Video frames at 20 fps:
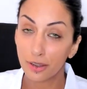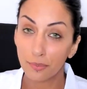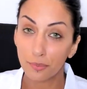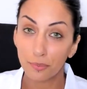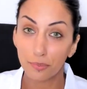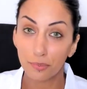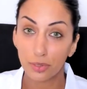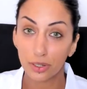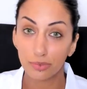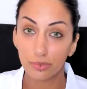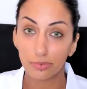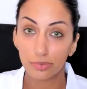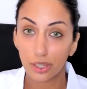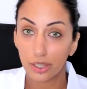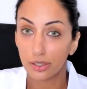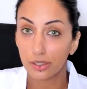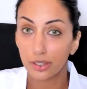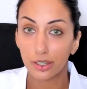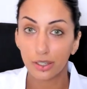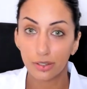but
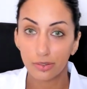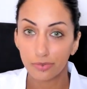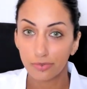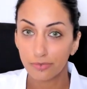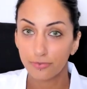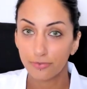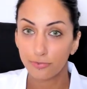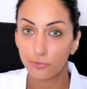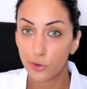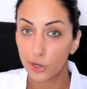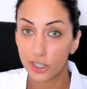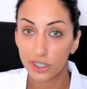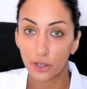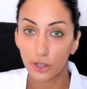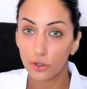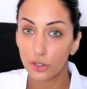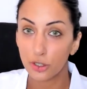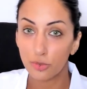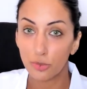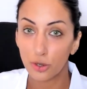then they want to
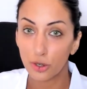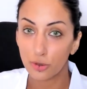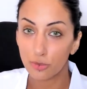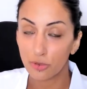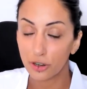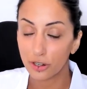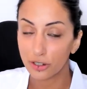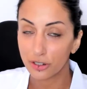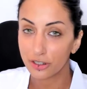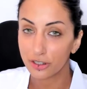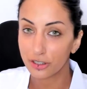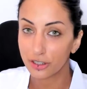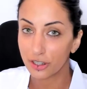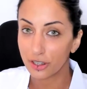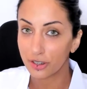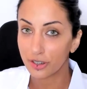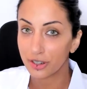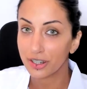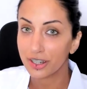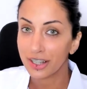sell you more product,
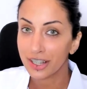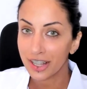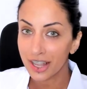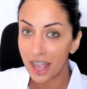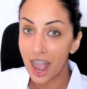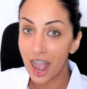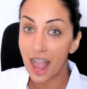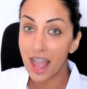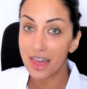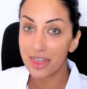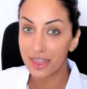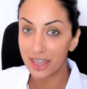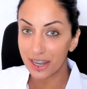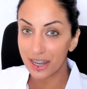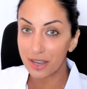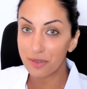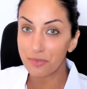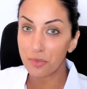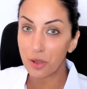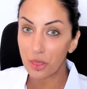so I
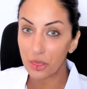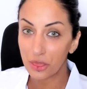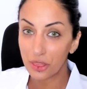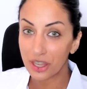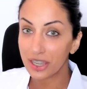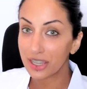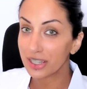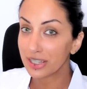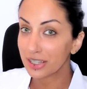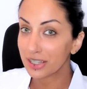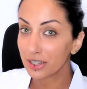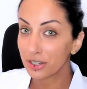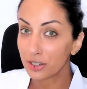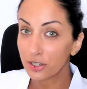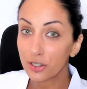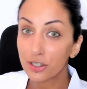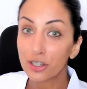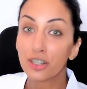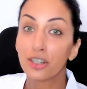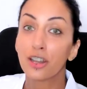think a month is
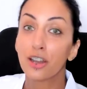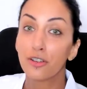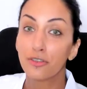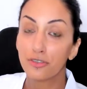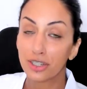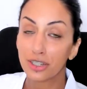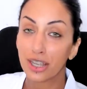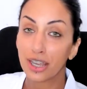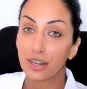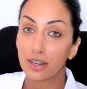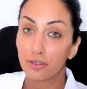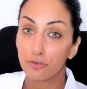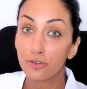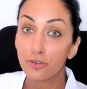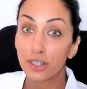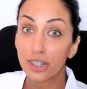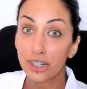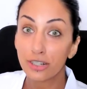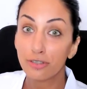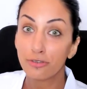good enough to get a
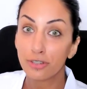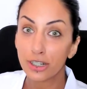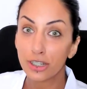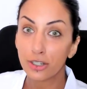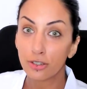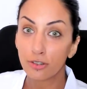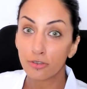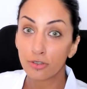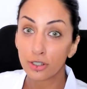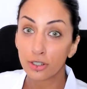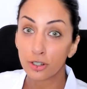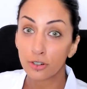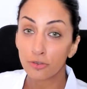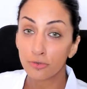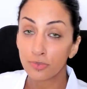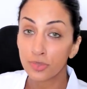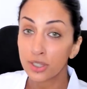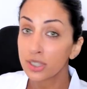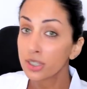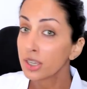really good result
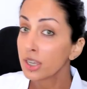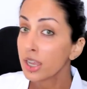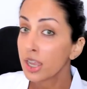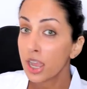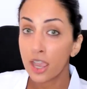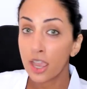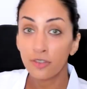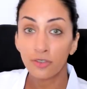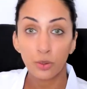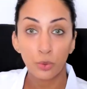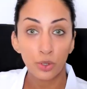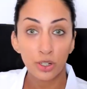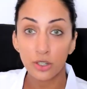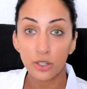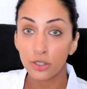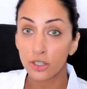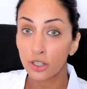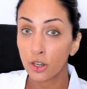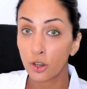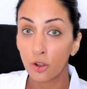from this. If you want to
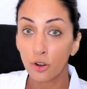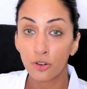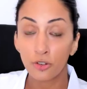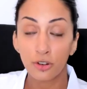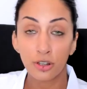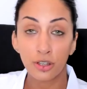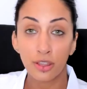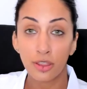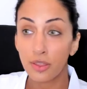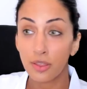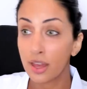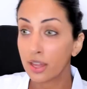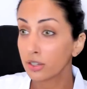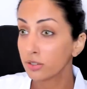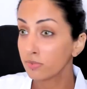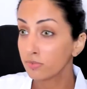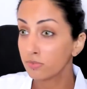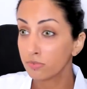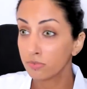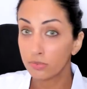use it longer than
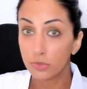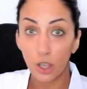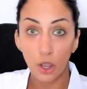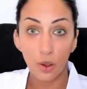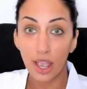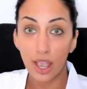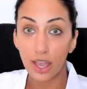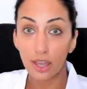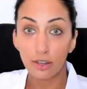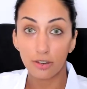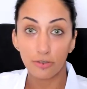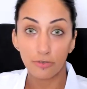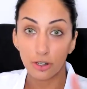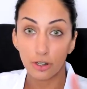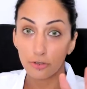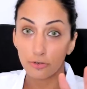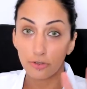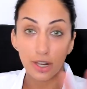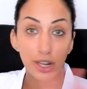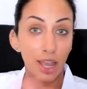that, go ahead,
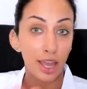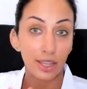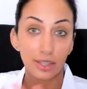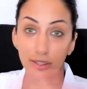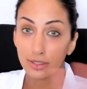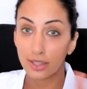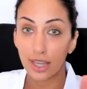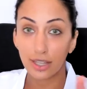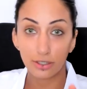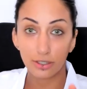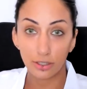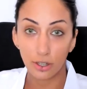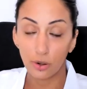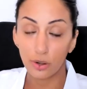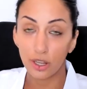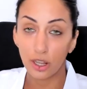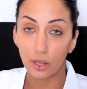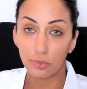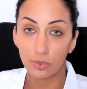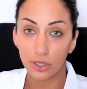feel free. That's
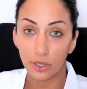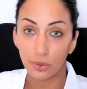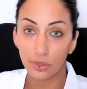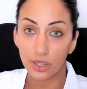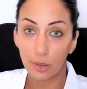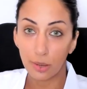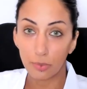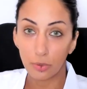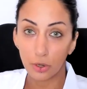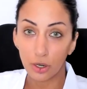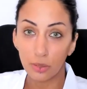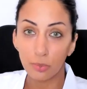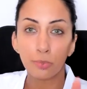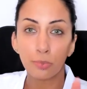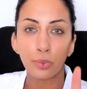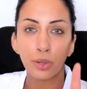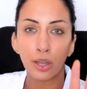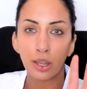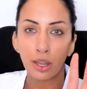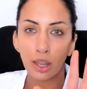totally up to you at that
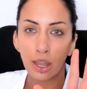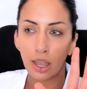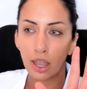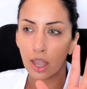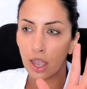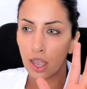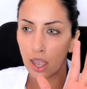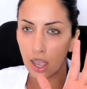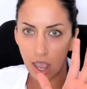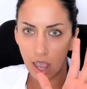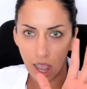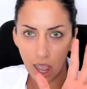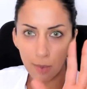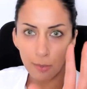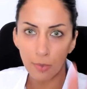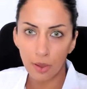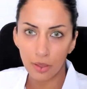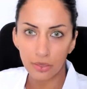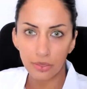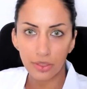point, but a
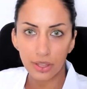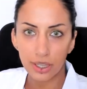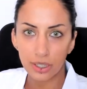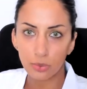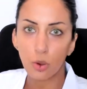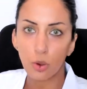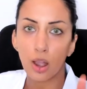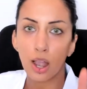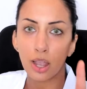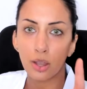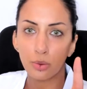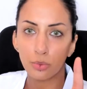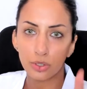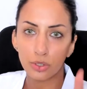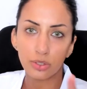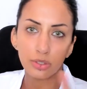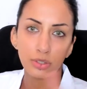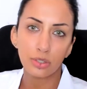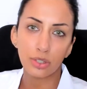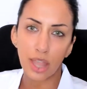month is what I
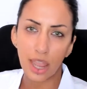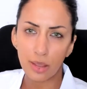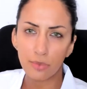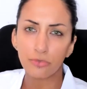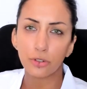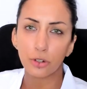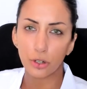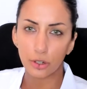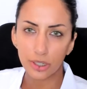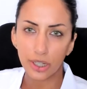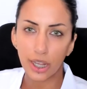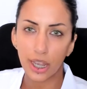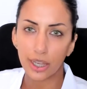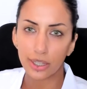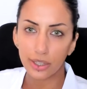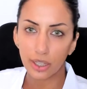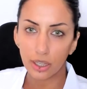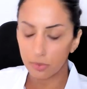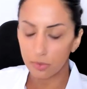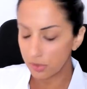would aim for.
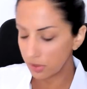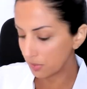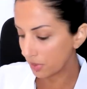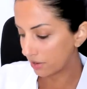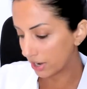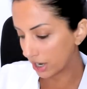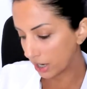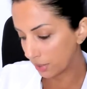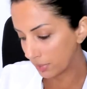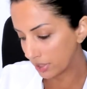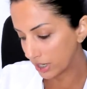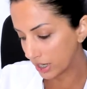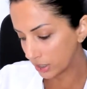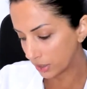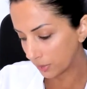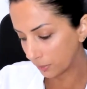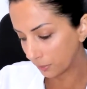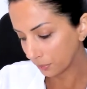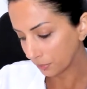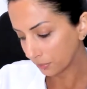Yeah, that'd be my recommendation.